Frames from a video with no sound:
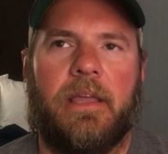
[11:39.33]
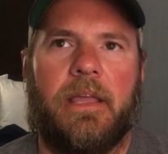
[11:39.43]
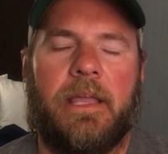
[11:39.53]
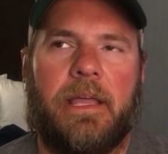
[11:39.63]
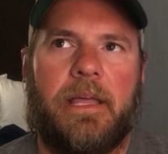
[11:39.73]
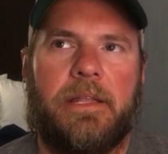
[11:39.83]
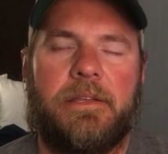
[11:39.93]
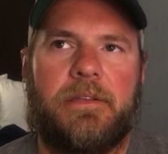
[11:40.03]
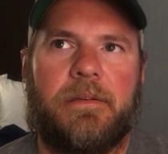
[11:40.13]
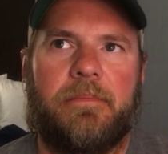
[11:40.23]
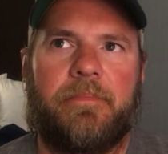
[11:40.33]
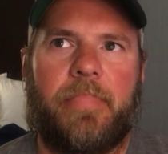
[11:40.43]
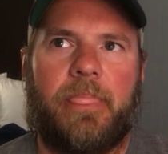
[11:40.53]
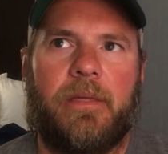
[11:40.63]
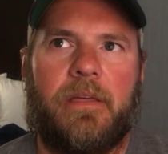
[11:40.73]
And
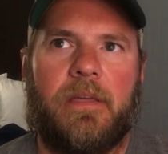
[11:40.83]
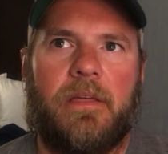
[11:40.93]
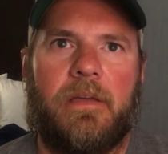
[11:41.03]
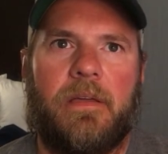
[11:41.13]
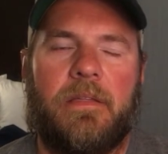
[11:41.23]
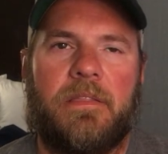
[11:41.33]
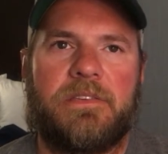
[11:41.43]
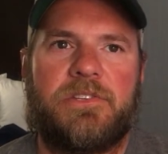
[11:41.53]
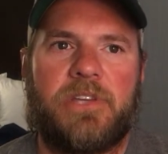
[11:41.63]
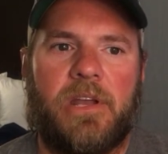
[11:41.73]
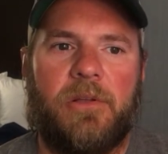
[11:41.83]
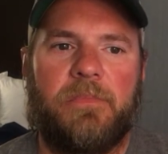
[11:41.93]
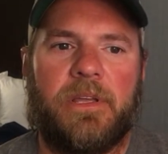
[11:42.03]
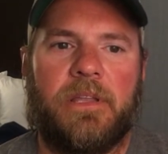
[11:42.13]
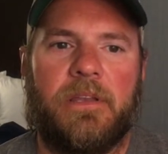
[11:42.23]
this
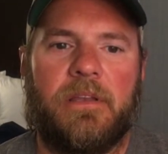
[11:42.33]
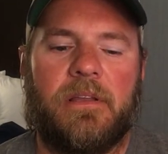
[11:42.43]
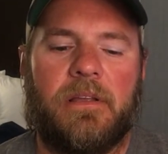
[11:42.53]
gentleman...